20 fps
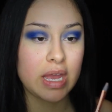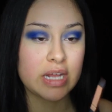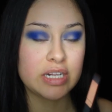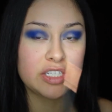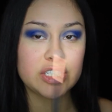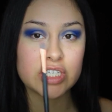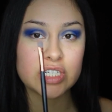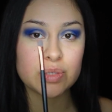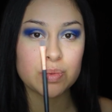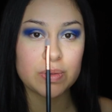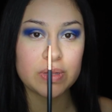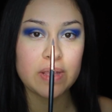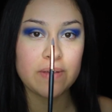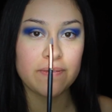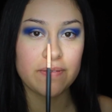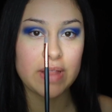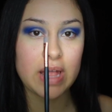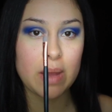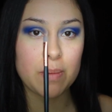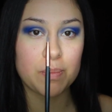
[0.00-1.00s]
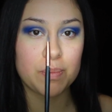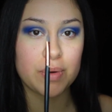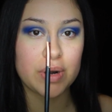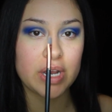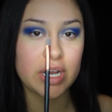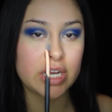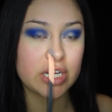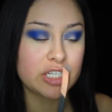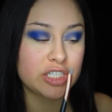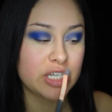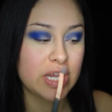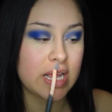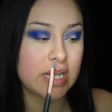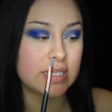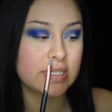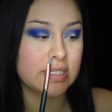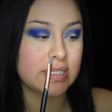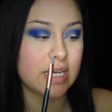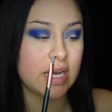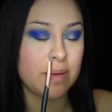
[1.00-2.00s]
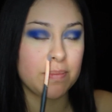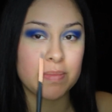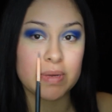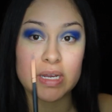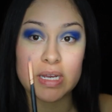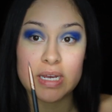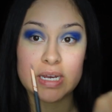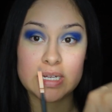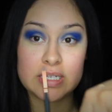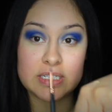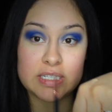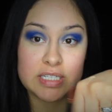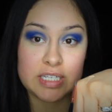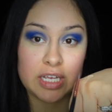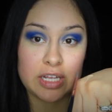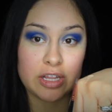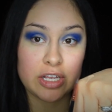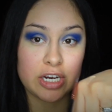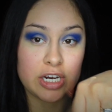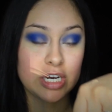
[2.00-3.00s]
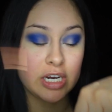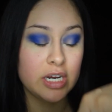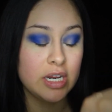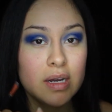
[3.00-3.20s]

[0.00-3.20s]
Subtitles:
and just with a flat brush and some concealer.